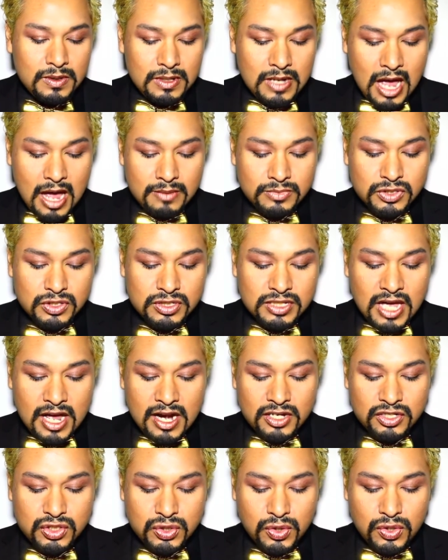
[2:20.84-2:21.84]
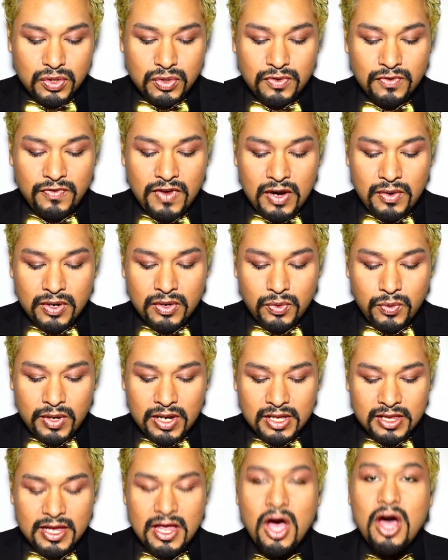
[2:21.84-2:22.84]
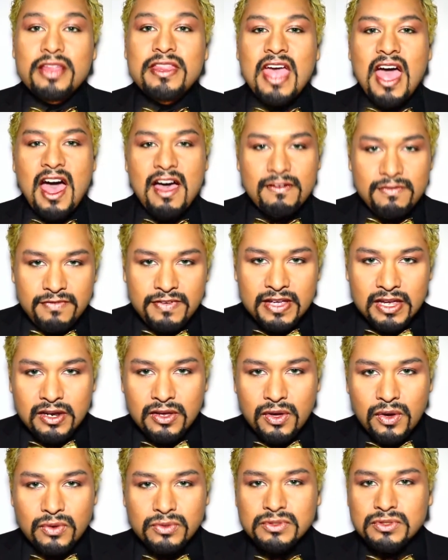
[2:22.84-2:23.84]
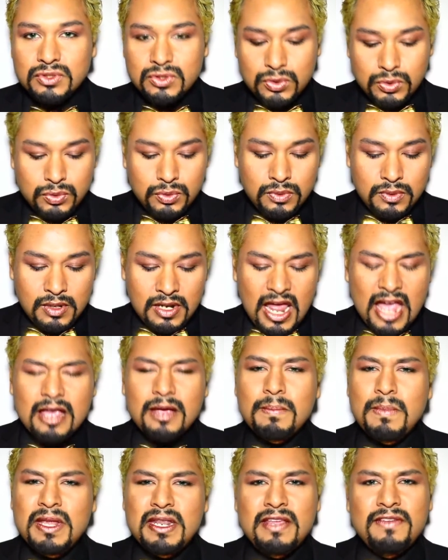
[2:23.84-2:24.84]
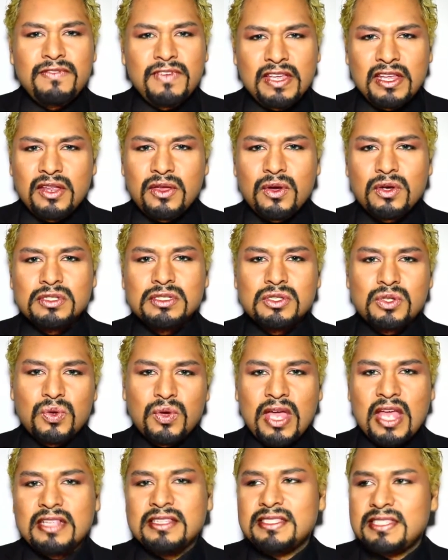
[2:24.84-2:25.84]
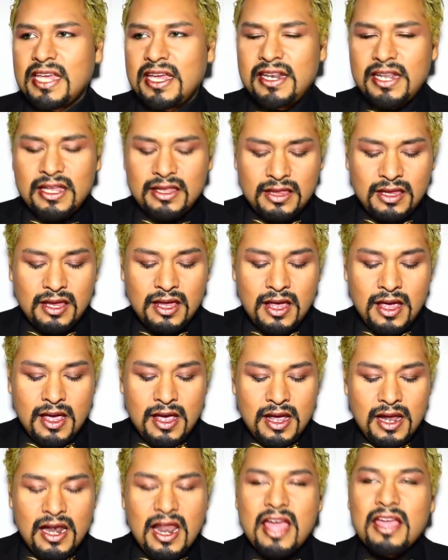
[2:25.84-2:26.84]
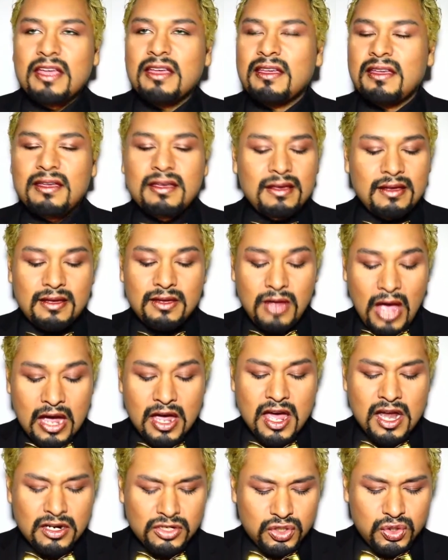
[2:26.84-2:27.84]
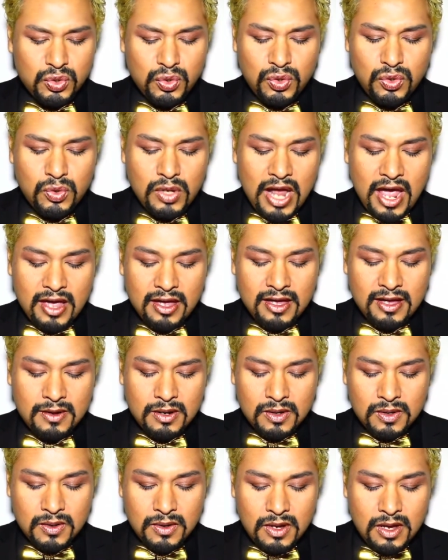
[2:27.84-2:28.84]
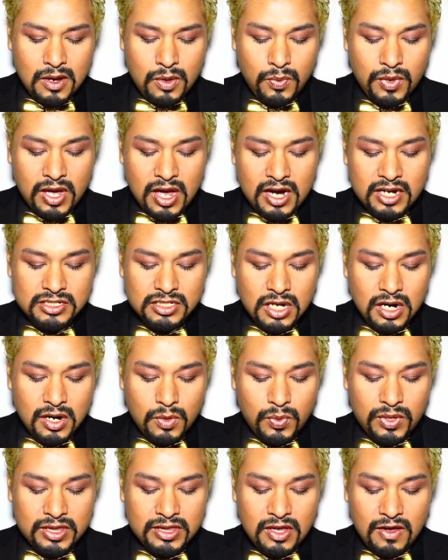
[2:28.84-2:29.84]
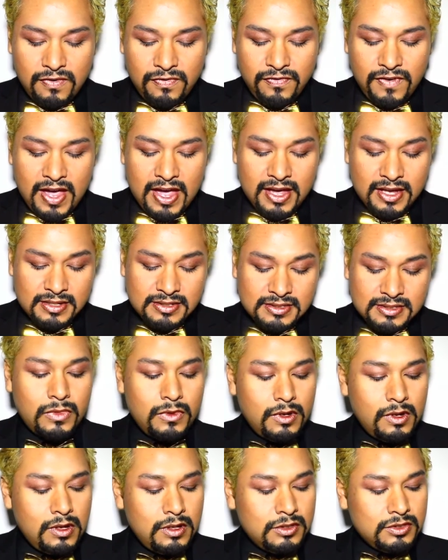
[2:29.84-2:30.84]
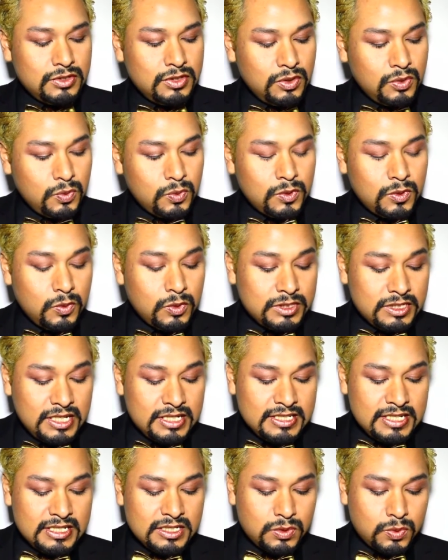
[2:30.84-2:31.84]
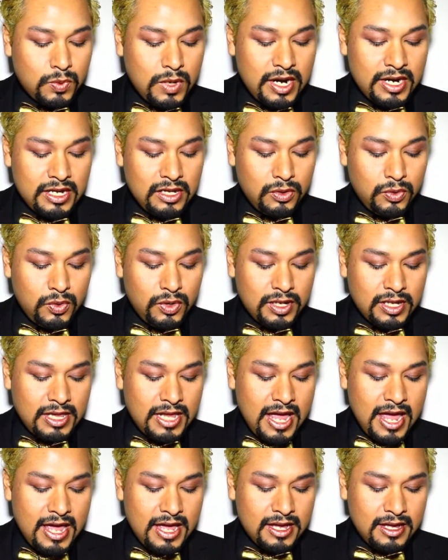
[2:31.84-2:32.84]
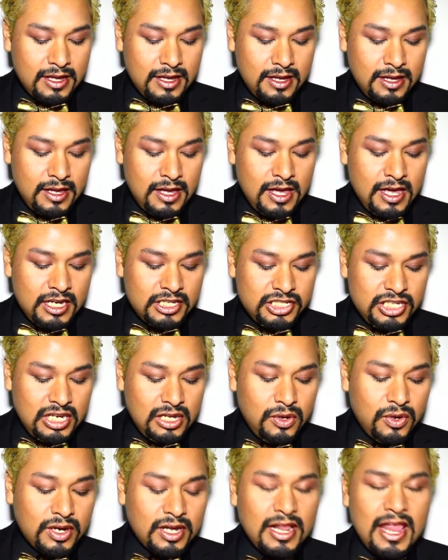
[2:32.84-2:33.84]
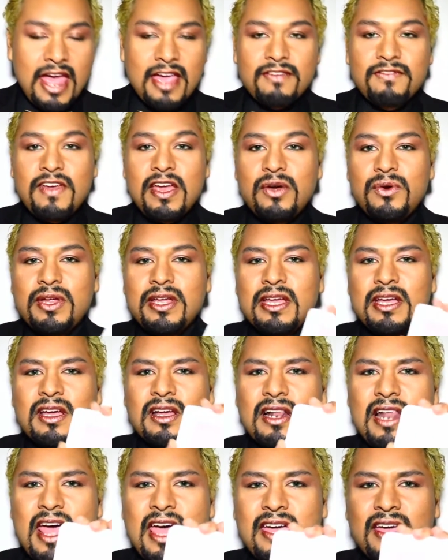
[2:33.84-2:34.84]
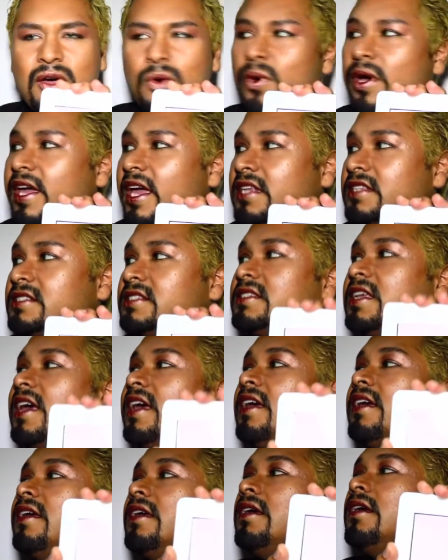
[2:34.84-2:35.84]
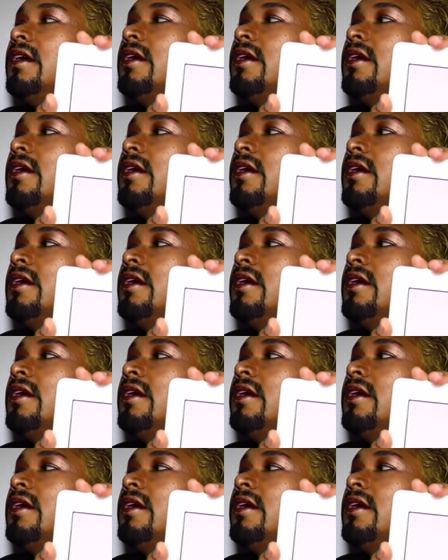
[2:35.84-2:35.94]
I'm just going to show you very quickly. Oh, they have videos too. Like, mini videos. You can send it. Like, I'm going to show you. Like, we're going to start it with the face. So, this is what it look like. She look like very, like, we can say.